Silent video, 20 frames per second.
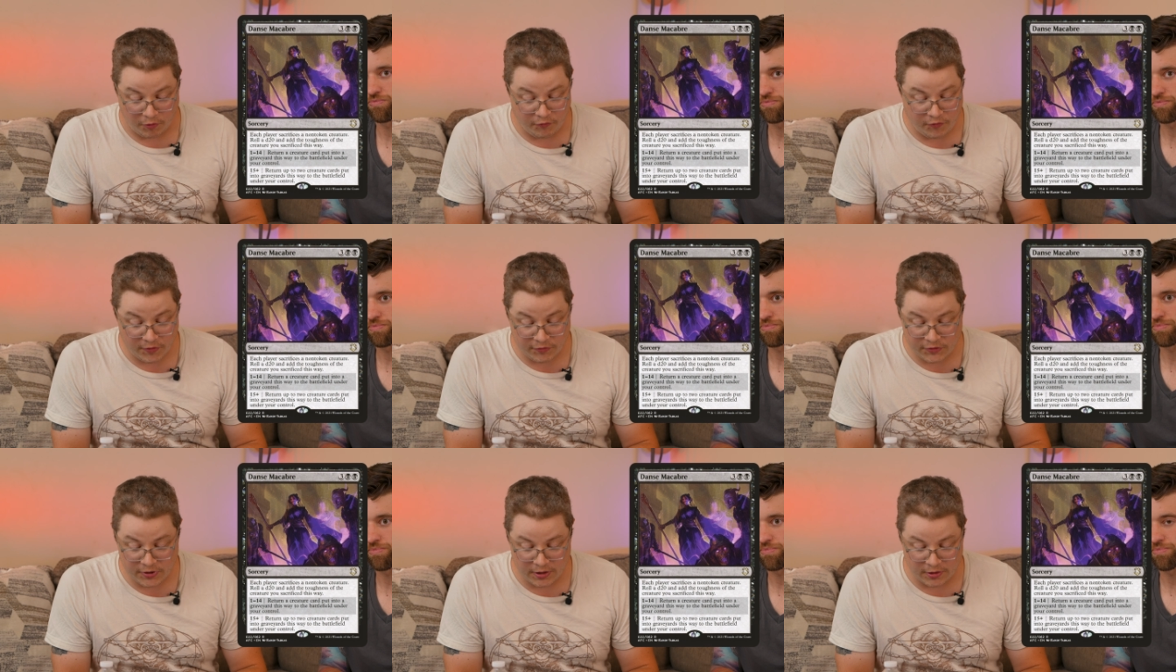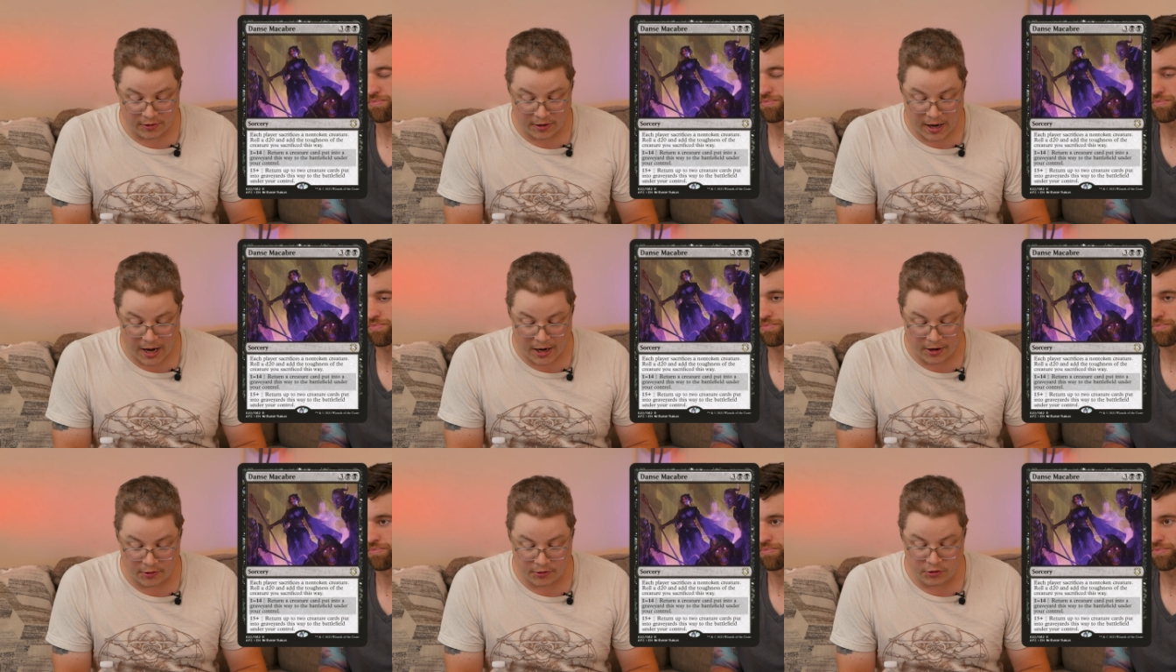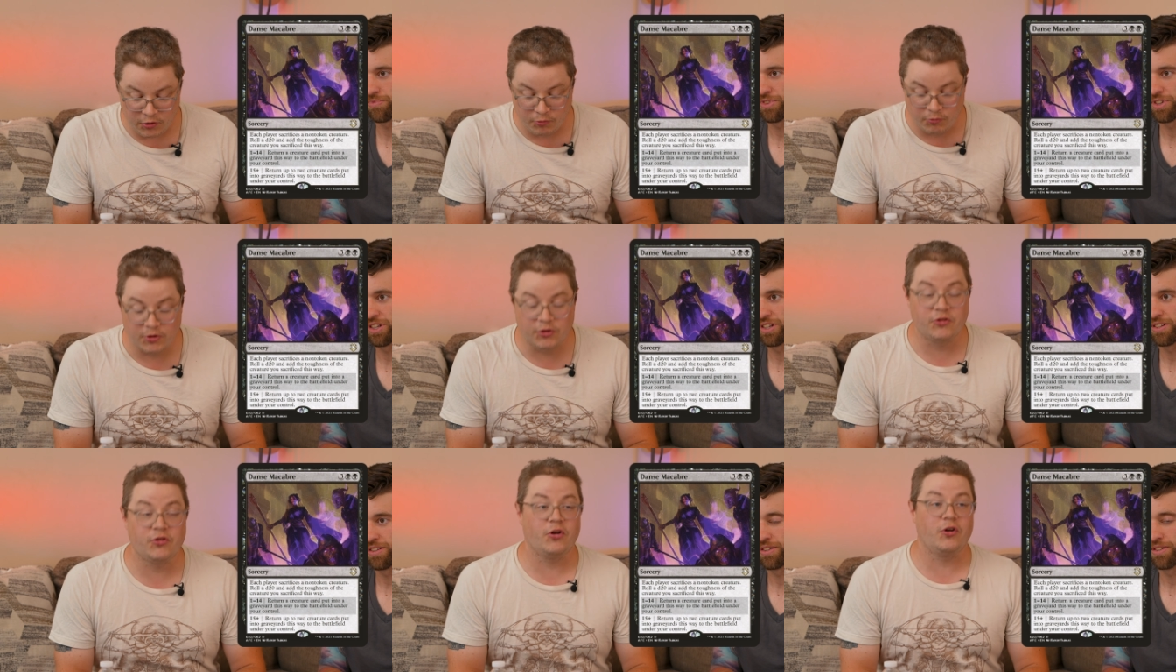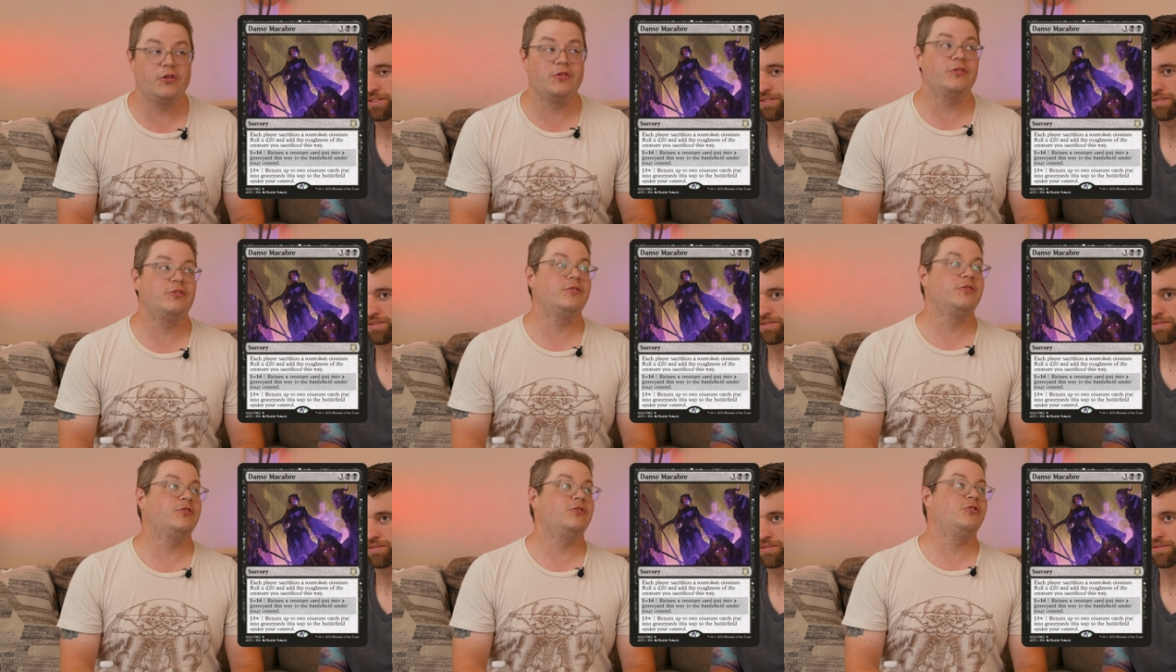a 15 or higher, you return
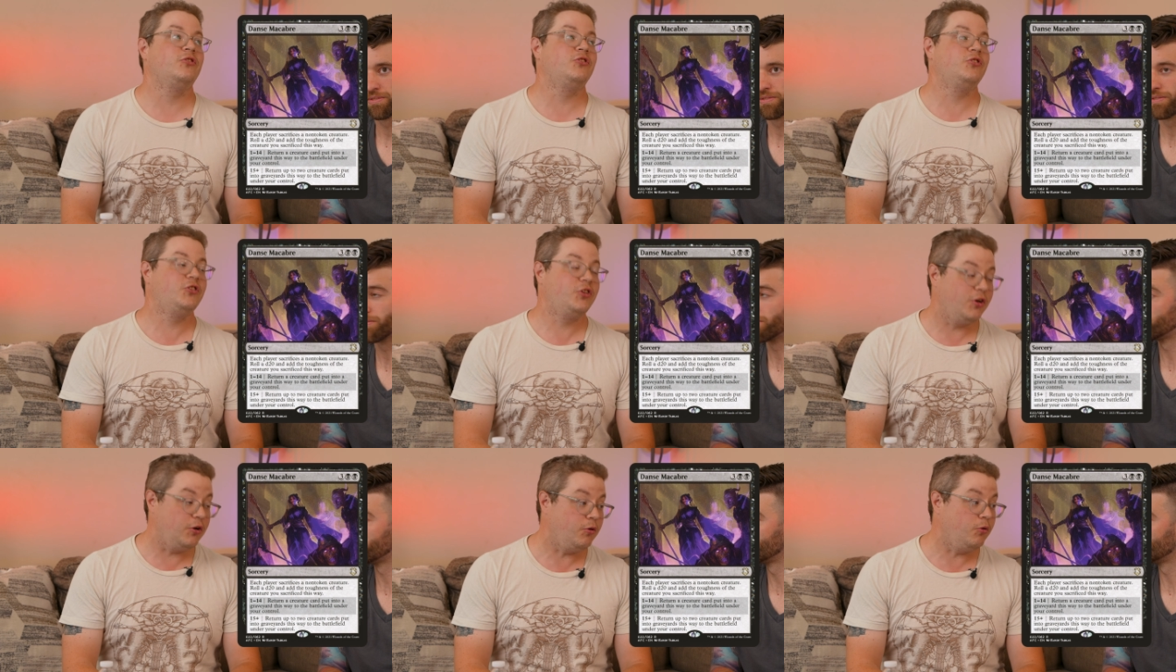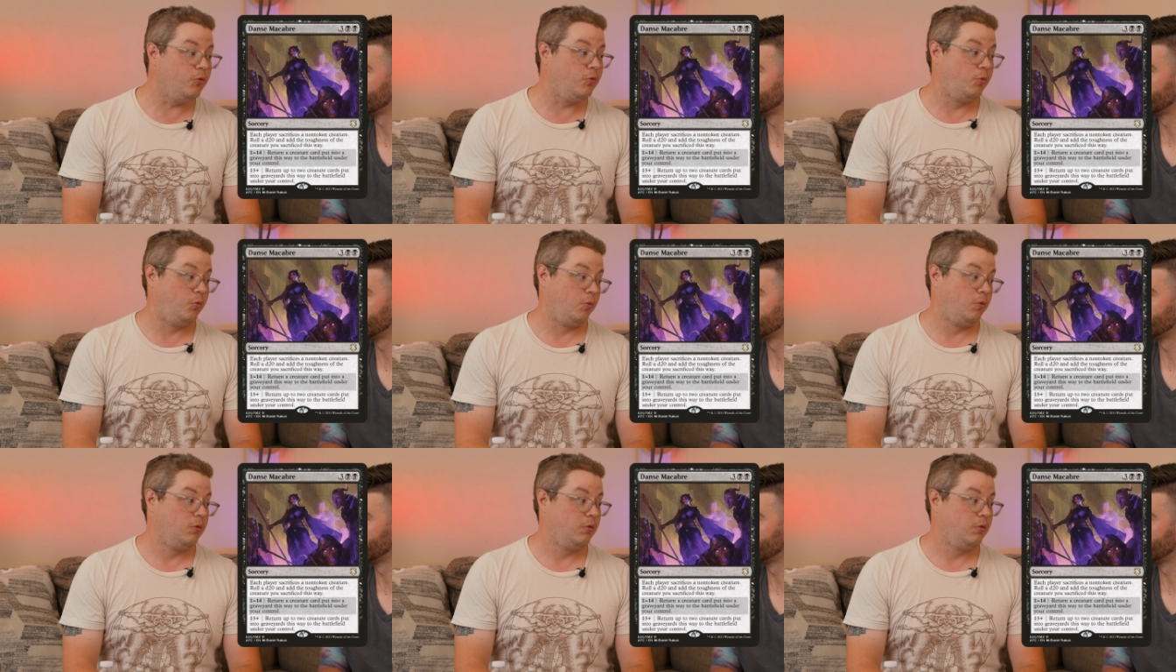2